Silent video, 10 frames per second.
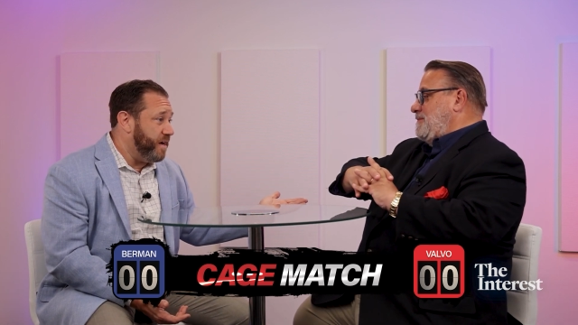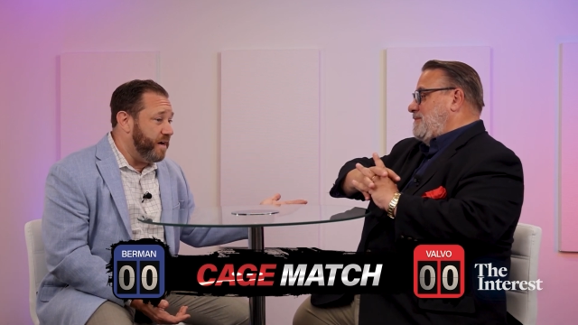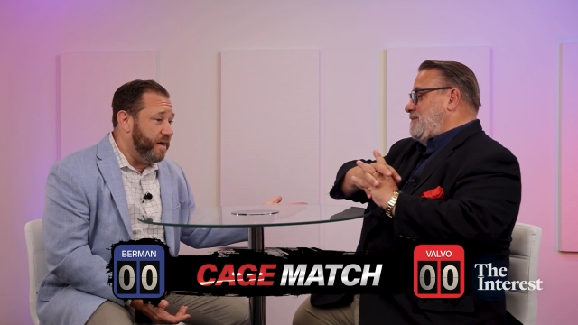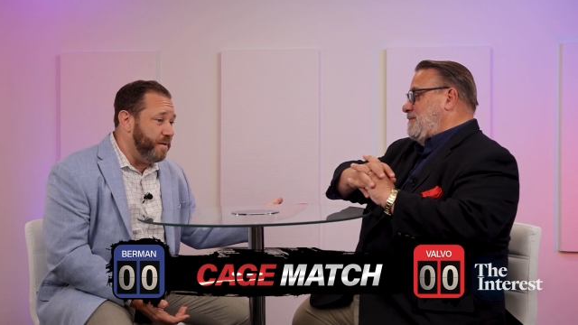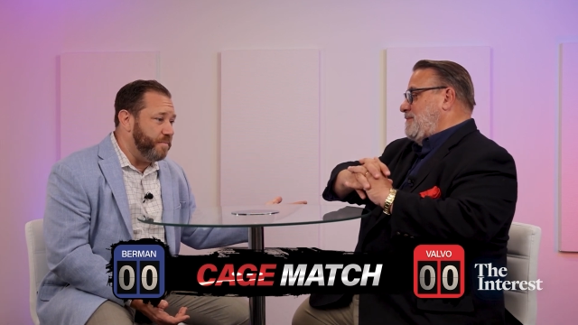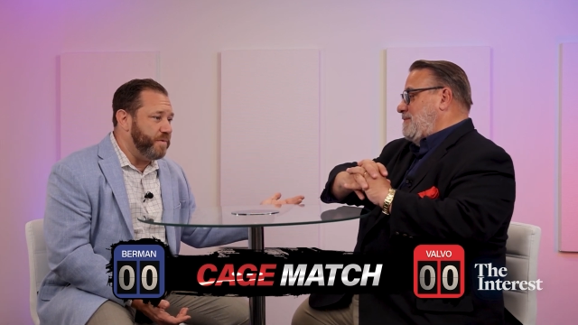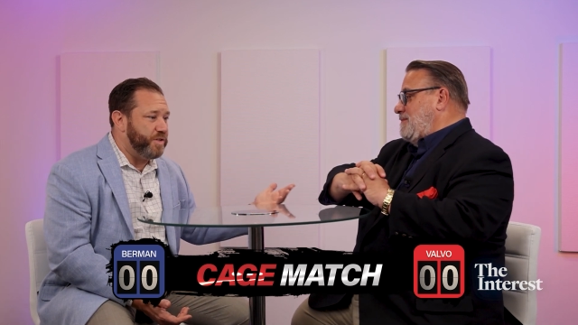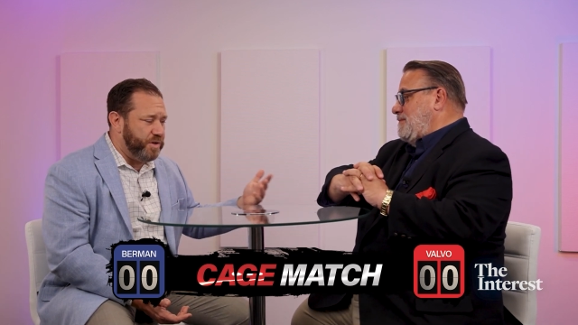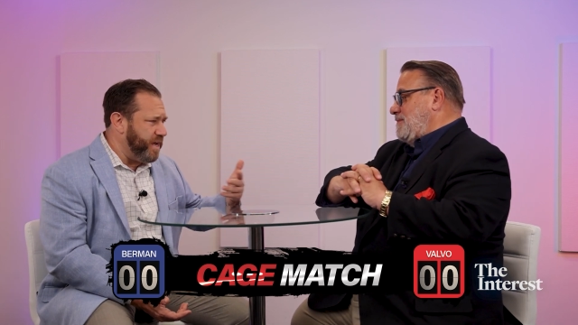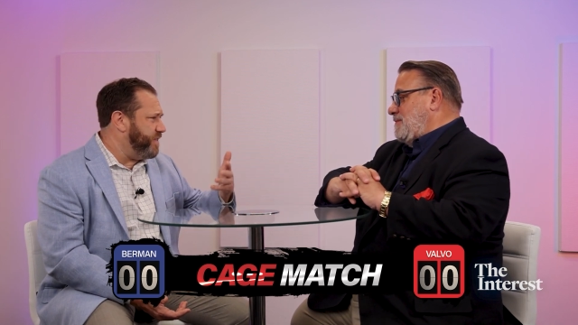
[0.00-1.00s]
Speaker 1: Um,
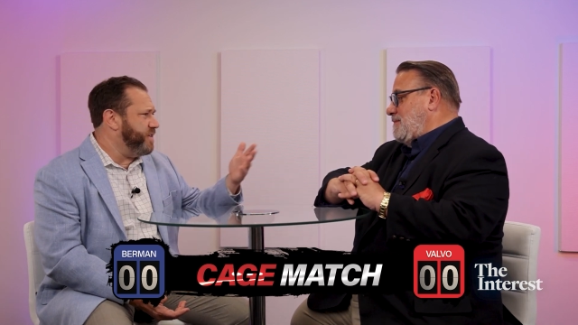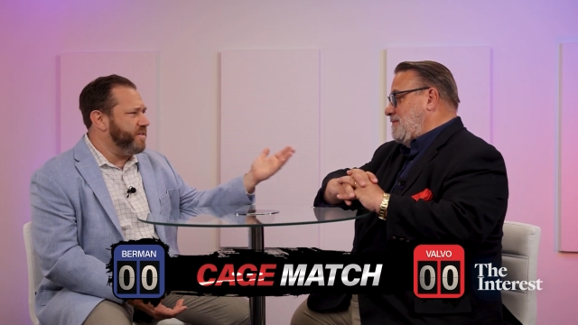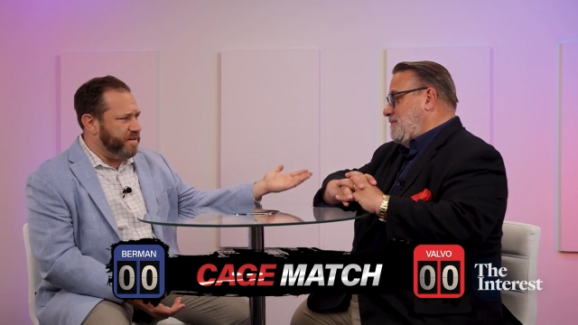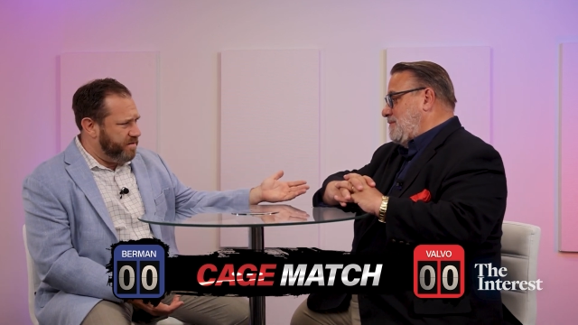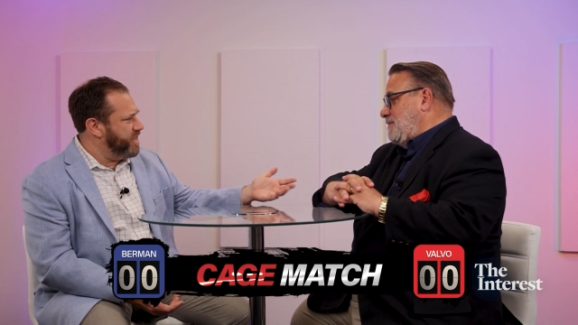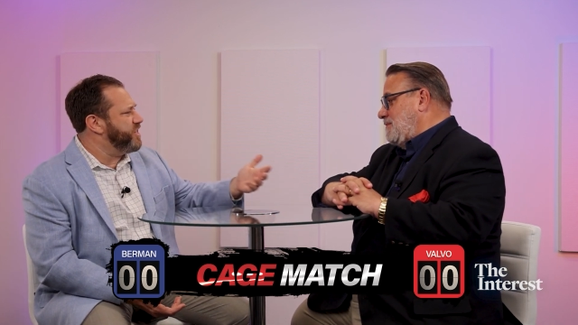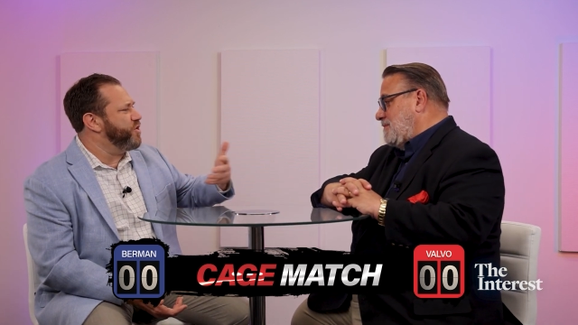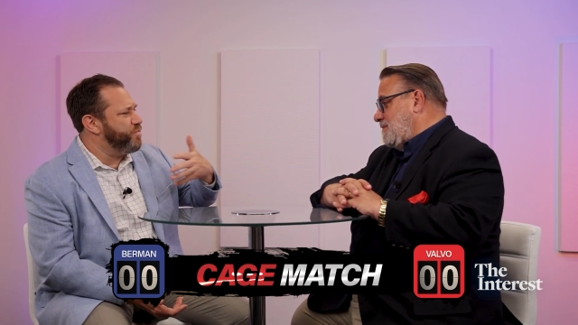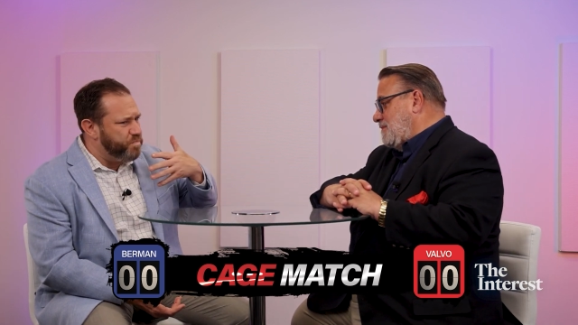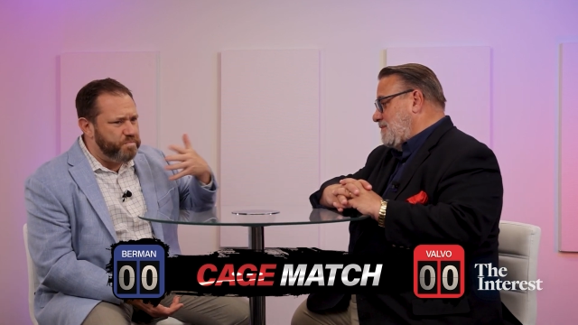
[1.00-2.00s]
so yeah, these are this is
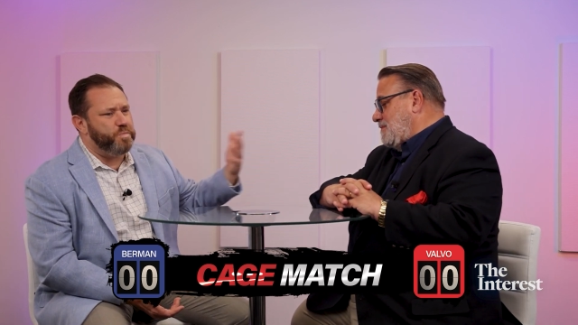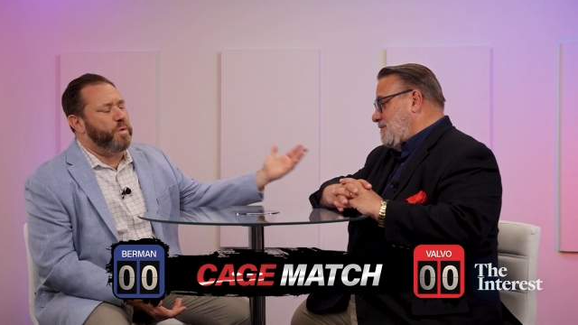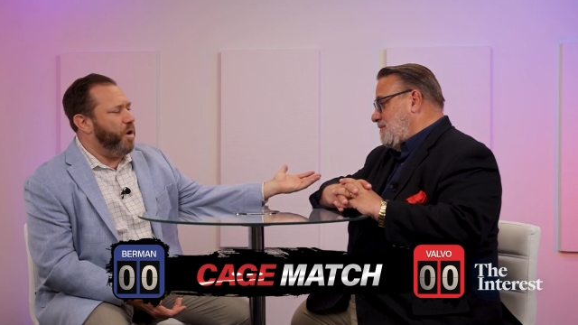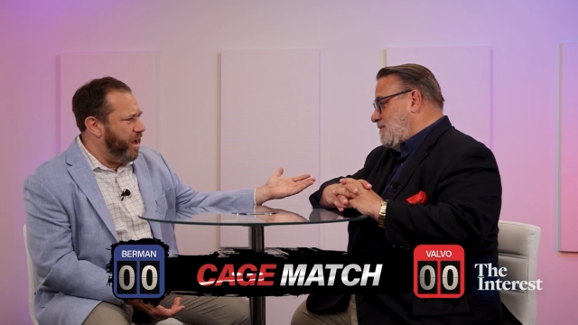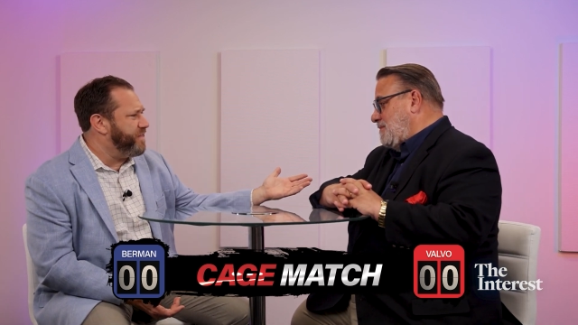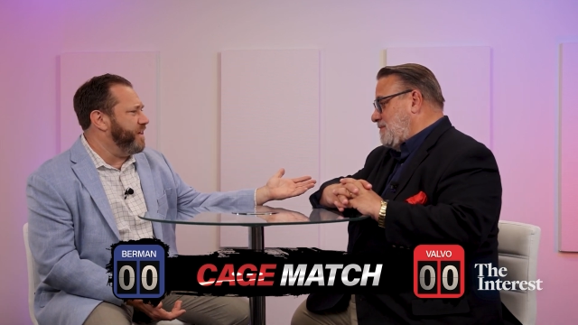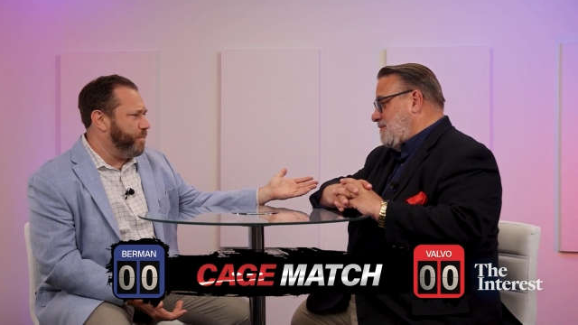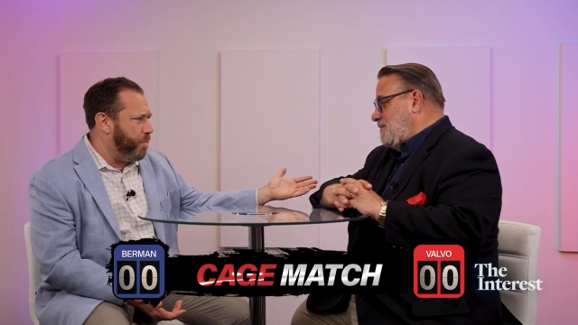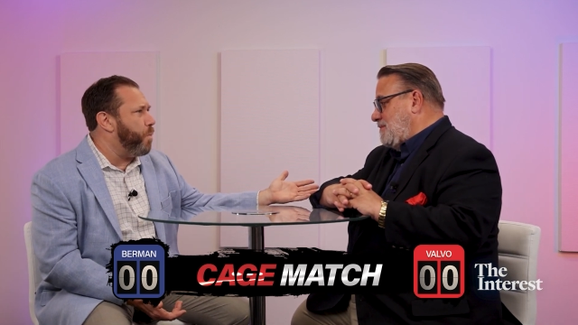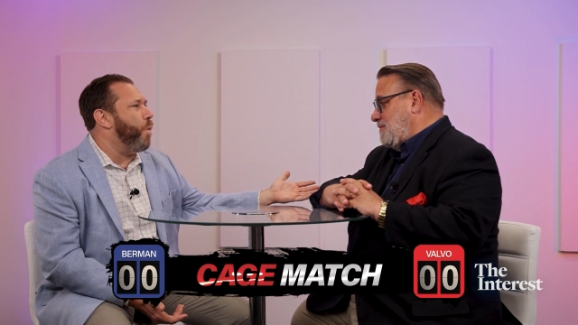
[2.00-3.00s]
I think
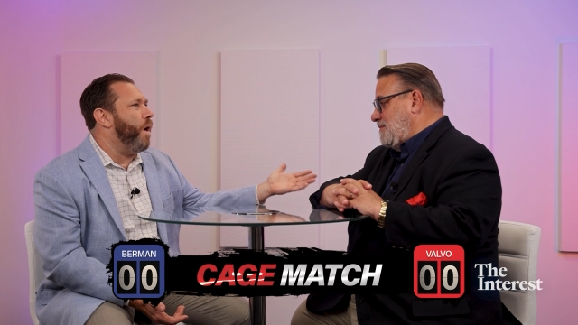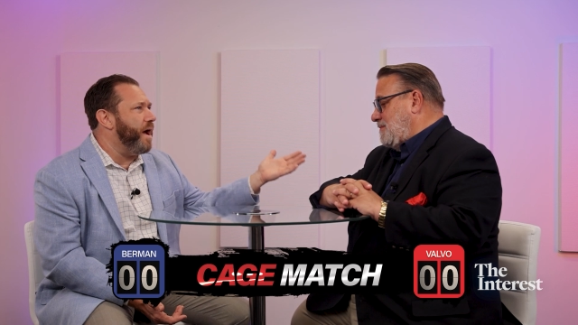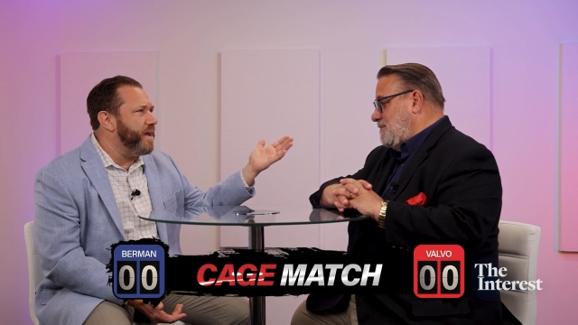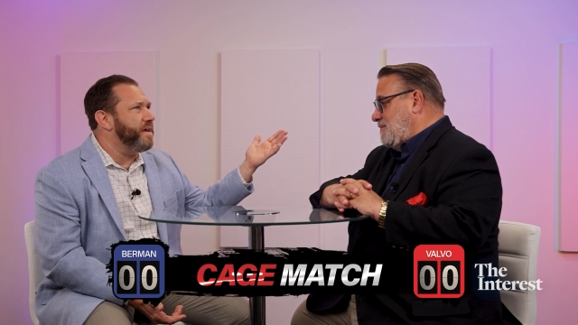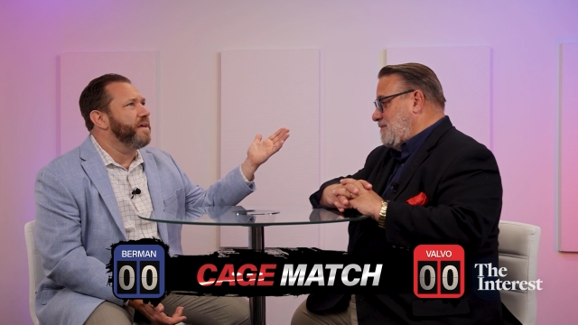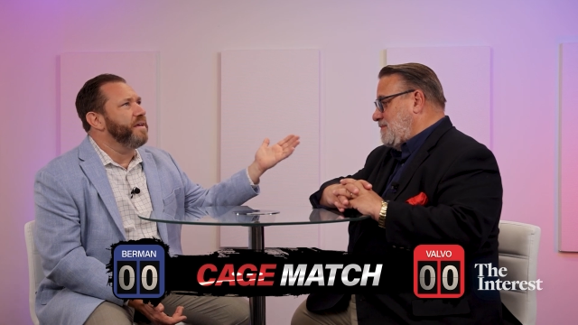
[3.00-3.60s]
why